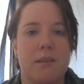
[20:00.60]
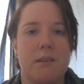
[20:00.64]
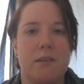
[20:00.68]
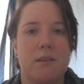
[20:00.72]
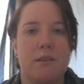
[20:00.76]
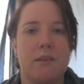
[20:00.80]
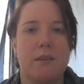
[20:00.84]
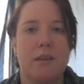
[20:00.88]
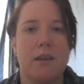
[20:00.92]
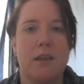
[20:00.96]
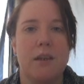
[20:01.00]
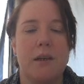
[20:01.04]

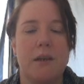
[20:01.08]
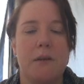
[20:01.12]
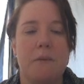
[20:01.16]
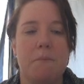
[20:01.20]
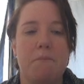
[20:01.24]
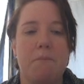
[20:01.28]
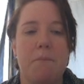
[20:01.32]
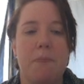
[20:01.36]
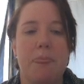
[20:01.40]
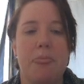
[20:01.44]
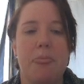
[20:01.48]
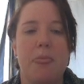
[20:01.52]
Okay,
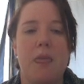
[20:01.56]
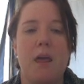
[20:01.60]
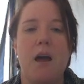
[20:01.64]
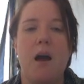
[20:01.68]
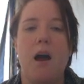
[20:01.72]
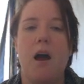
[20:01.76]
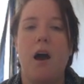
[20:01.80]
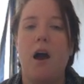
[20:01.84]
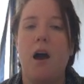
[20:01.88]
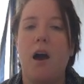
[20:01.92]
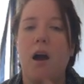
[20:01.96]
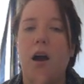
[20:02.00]

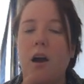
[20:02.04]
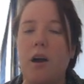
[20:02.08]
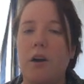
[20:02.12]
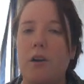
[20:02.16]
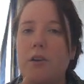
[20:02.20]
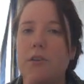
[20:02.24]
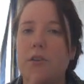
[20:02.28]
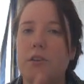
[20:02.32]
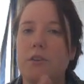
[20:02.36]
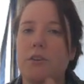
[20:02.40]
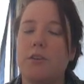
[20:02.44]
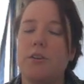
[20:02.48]
how
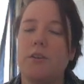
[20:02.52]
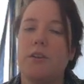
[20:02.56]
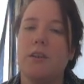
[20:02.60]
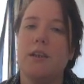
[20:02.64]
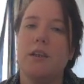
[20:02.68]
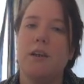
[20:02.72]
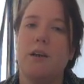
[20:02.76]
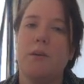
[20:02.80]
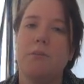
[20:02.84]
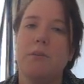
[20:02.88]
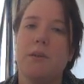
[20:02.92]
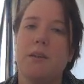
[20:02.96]
did you get
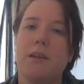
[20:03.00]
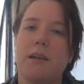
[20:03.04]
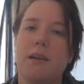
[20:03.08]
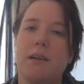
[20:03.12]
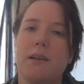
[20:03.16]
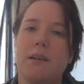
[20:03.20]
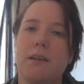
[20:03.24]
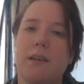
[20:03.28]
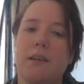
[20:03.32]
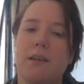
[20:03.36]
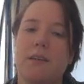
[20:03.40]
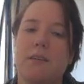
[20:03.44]
on with
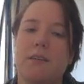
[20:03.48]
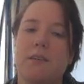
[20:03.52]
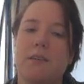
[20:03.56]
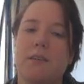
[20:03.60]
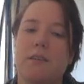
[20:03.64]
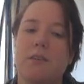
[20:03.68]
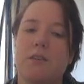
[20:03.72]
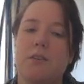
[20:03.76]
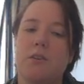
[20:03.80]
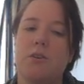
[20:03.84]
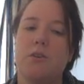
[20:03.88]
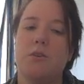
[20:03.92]
that, guys?
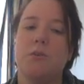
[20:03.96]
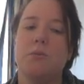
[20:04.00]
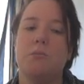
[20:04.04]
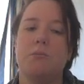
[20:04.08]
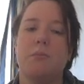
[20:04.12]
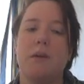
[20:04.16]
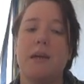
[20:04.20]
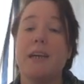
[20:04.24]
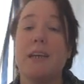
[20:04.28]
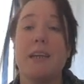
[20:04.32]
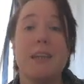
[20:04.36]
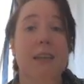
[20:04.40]
Did you
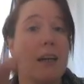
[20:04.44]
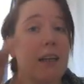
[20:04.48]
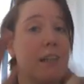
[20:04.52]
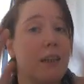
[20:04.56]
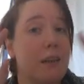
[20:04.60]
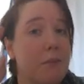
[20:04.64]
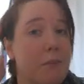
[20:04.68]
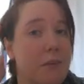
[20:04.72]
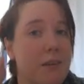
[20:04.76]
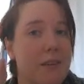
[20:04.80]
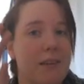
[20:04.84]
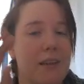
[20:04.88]
make
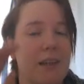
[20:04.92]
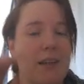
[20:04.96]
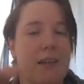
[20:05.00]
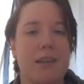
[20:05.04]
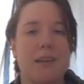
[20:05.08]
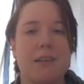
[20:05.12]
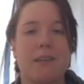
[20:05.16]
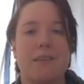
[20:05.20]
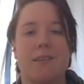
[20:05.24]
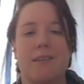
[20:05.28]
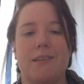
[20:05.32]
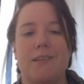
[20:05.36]
any
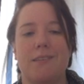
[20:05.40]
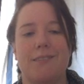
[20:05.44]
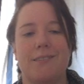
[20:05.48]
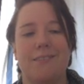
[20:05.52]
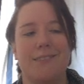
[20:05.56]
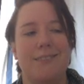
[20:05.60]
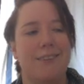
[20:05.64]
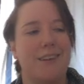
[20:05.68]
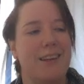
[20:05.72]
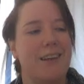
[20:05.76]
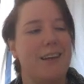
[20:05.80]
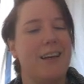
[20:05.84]
mistakes?
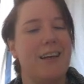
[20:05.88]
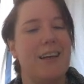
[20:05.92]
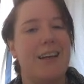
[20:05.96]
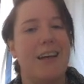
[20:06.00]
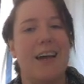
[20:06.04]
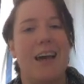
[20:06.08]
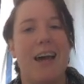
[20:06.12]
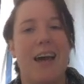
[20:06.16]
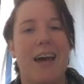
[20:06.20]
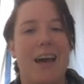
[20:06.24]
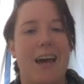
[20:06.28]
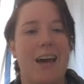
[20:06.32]

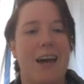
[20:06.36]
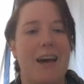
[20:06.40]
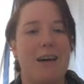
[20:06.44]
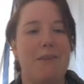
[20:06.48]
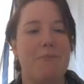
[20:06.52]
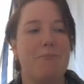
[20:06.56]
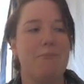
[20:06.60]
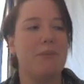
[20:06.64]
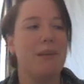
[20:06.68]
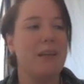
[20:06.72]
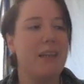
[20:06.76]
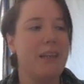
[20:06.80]

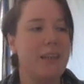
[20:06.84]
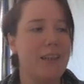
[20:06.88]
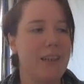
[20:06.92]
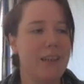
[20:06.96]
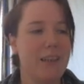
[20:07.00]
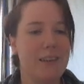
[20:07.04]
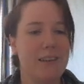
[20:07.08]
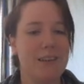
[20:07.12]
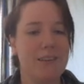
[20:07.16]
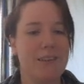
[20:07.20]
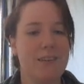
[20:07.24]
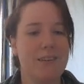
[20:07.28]

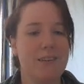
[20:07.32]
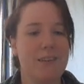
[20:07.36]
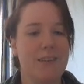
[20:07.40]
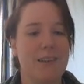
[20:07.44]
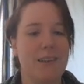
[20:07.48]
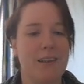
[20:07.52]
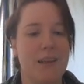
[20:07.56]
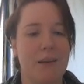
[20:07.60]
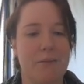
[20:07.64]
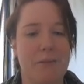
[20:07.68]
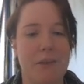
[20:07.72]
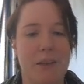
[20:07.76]
Please
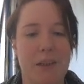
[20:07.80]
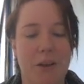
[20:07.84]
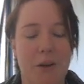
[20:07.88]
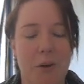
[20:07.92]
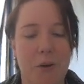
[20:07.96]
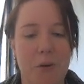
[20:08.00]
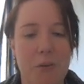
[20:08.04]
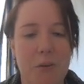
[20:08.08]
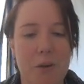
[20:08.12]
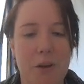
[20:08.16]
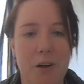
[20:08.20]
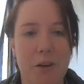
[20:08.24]
let me
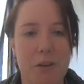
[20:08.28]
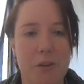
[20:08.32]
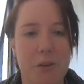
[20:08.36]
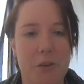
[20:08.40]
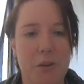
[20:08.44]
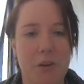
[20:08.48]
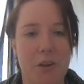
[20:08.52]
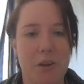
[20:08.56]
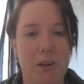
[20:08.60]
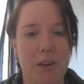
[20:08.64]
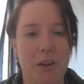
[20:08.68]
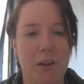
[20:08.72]
know how you
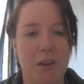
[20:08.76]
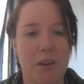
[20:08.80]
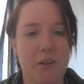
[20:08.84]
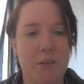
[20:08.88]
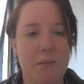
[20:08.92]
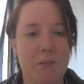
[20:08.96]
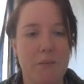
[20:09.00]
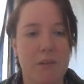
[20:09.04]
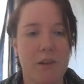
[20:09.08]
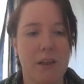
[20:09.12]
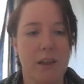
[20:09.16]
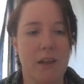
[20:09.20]
got
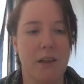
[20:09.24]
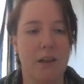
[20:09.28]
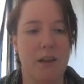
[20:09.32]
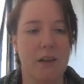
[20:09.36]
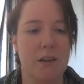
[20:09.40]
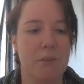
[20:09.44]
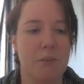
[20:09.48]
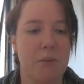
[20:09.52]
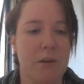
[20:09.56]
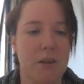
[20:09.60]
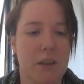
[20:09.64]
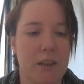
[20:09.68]
on. Did
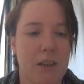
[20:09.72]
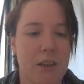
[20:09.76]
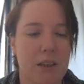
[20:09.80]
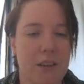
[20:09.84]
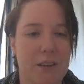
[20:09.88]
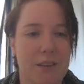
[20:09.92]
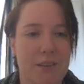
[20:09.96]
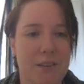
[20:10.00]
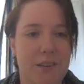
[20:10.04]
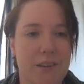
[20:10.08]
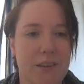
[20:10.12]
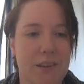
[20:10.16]
anybody
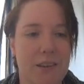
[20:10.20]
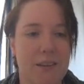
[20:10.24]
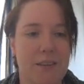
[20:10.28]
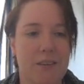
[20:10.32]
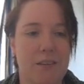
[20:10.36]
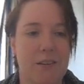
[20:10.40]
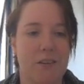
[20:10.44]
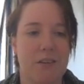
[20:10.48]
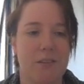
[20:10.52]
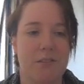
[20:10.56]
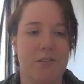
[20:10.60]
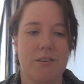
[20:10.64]
get 6
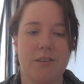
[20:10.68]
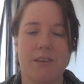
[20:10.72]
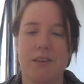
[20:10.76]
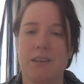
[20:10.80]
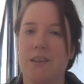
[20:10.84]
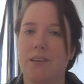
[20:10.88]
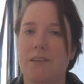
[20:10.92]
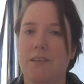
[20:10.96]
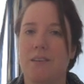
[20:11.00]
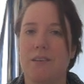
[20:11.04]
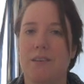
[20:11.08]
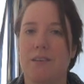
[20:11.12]
out of
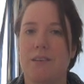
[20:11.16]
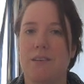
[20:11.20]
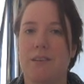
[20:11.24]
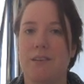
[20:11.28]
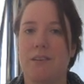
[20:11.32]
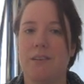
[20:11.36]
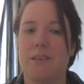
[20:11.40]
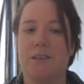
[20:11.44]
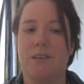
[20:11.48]
6?